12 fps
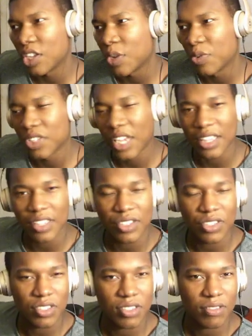He was like
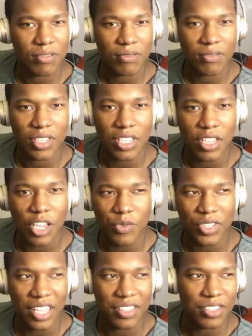this, he
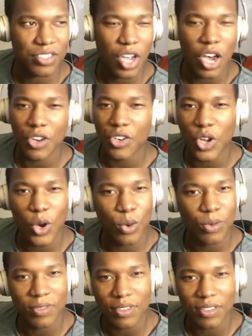was like this
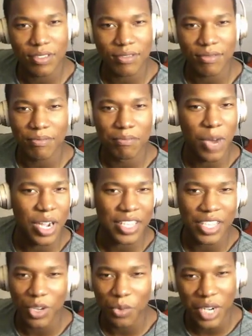unknown
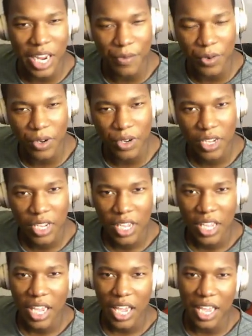monkey or whatever,
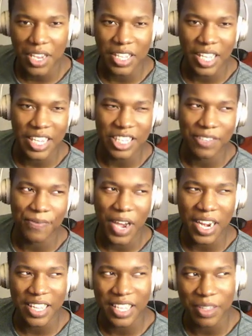and then like he's
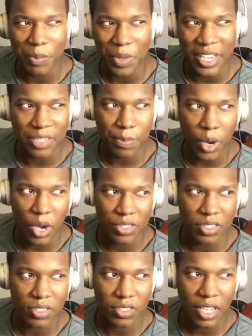fighting like the best
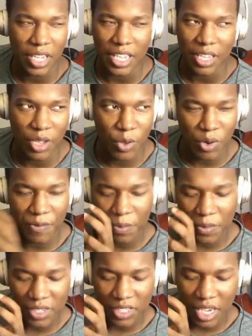bosses. Like he he went
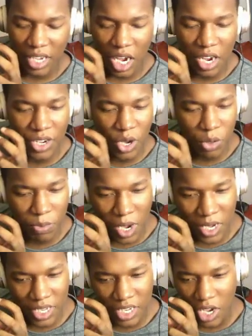from this like unknown
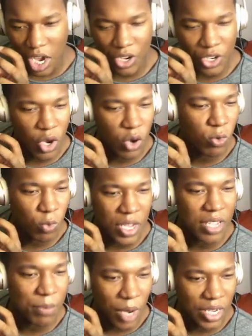monkey, unknown
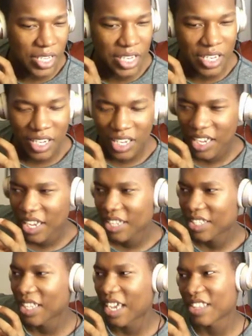weak monkey,
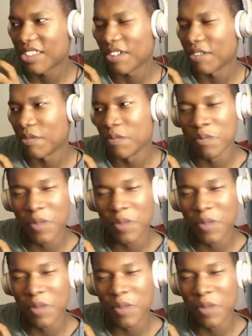to like the